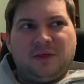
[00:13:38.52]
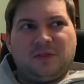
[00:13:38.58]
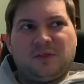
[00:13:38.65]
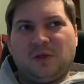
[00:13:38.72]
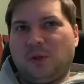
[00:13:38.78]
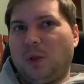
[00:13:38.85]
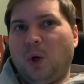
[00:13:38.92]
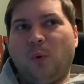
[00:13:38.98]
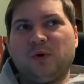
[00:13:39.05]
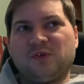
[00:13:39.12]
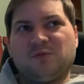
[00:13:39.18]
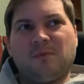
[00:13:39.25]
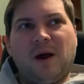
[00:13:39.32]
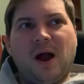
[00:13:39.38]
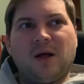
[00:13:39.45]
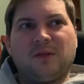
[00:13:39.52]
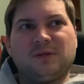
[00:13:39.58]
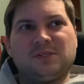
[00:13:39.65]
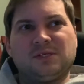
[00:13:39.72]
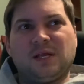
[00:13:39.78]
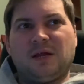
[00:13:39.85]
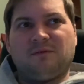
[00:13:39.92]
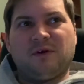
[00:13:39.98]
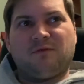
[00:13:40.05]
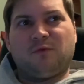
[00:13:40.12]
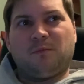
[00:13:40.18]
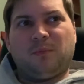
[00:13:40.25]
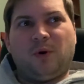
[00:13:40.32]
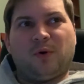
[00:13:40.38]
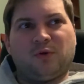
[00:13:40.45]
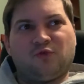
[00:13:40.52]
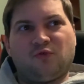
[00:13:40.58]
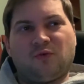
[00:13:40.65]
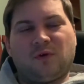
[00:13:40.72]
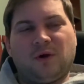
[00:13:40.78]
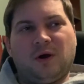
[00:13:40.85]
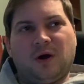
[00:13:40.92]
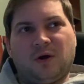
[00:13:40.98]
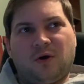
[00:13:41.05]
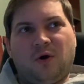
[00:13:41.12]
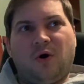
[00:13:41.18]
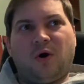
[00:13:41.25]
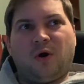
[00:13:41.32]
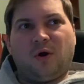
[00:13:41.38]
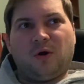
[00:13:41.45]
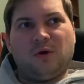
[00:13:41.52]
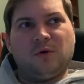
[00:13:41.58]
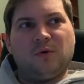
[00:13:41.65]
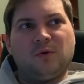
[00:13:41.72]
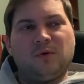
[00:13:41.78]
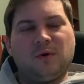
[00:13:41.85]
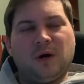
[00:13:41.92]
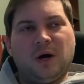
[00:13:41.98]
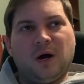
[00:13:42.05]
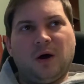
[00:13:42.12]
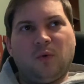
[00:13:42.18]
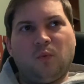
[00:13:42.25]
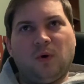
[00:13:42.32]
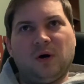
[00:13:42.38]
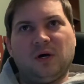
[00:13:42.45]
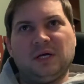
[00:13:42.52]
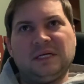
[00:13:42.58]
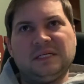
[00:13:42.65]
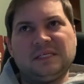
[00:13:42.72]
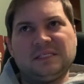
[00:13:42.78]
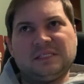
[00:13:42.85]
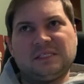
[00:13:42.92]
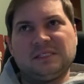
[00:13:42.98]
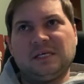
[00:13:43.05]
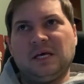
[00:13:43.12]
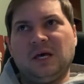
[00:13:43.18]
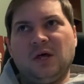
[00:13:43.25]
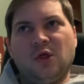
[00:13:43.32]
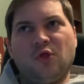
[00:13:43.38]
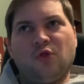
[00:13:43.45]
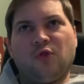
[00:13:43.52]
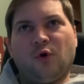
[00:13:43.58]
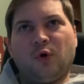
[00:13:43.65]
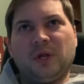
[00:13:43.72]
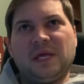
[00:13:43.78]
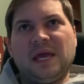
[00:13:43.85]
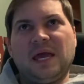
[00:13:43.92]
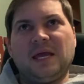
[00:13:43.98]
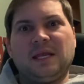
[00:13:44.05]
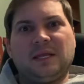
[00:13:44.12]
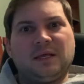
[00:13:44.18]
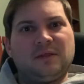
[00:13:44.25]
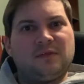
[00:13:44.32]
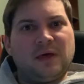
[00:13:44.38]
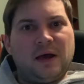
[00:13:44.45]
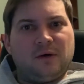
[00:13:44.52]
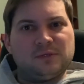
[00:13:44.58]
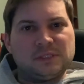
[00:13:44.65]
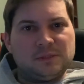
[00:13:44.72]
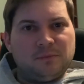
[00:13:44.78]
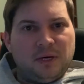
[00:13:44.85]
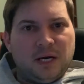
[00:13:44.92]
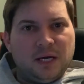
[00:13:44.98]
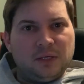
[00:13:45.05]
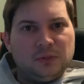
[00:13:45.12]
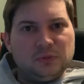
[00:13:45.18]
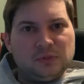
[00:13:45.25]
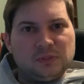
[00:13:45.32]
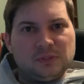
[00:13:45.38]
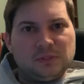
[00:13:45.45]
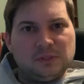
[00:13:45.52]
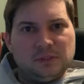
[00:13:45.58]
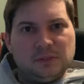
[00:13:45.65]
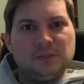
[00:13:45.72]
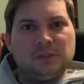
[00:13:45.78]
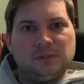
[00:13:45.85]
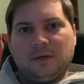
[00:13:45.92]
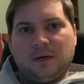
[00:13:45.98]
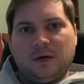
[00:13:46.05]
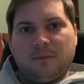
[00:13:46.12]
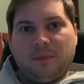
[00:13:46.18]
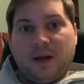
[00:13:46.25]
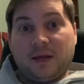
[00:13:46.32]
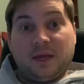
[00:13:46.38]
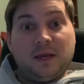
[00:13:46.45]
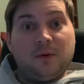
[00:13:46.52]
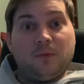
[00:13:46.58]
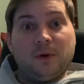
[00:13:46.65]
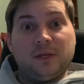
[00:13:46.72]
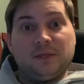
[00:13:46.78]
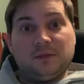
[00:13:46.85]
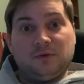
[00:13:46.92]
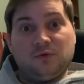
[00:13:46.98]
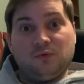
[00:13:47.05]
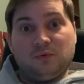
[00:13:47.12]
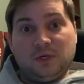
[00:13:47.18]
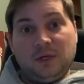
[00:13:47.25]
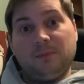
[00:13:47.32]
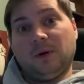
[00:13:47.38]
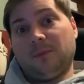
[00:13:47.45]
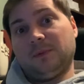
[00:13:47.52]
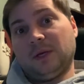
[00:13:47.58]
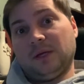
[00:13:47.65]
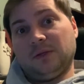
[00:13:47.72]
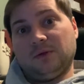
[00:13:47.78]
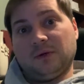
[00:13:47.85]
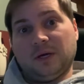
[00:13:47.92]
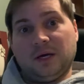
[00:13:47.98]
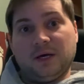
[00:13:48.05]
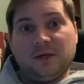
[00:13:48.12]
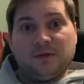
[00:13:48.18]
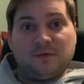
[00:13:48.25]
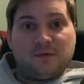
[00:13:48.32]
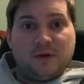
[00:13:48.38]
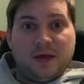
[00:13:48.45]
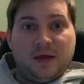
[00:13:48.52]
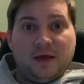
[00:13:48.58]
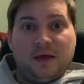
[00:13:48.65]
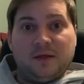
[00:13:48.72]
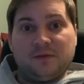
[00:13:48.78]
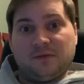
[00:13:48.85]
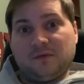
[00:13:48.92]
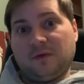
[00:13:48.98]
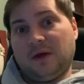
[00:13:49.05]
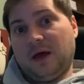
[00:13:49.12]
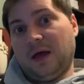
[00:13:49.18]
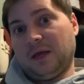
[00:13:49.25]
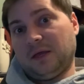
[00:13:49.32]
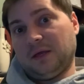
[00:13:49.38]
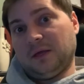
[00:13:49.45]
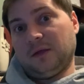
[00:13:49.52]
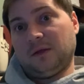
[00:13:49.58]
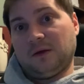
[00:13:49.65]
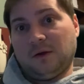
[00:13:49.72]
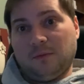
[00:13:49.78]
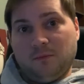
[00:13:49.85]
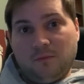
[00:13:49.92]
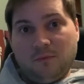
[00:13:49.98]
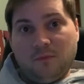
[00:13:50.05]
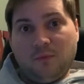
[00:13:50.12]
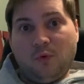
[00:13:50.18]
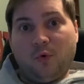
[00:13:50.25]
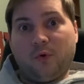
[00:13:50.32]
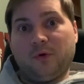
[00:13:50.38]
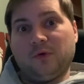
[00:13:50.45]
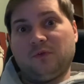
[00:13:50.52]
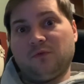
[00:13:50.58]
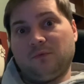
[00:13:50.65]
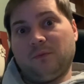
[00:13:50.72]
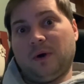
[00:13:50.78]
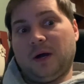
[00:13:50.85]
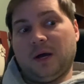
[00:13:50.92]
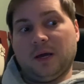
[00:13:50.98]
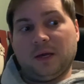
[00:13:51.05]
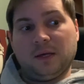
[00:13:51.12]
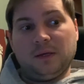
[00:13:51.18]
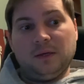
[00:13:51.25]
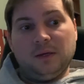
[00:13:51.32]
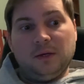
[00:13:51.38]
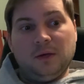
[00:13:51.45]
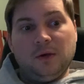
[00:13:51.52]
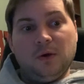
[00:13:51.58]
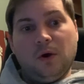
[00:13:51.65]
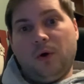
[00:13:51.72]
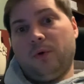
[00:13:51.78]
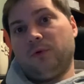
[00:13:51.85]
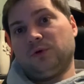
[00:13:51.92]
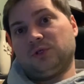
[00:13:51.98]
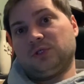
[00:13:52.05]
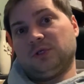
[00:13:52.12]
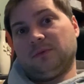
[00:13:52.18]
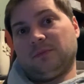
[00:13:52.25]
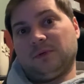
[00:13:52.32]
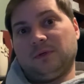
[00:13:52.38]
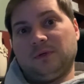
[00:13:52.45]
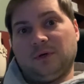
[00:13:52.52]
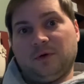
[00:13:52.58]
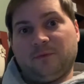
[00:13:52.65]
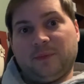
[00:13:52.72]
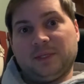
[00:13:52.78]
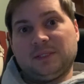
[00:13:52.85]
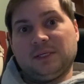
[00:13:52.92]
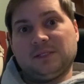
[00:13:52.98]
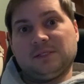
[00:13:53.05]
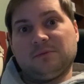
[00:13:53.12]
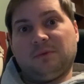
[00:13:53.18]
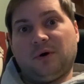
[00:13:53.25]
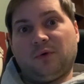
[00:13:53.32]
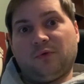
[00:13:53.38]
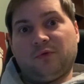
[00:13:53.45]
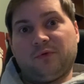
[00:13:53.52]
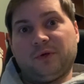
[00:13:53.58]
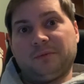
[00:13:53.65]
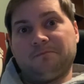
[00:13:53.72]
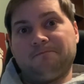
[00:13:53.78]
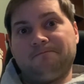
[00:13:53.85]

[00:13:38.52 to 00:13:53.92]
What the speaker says: The lowest mileage that I've ever bought a car was 38,000 miles. I can't wait to keep updating you guys as I get more into my ownership of my Tesla Model 3.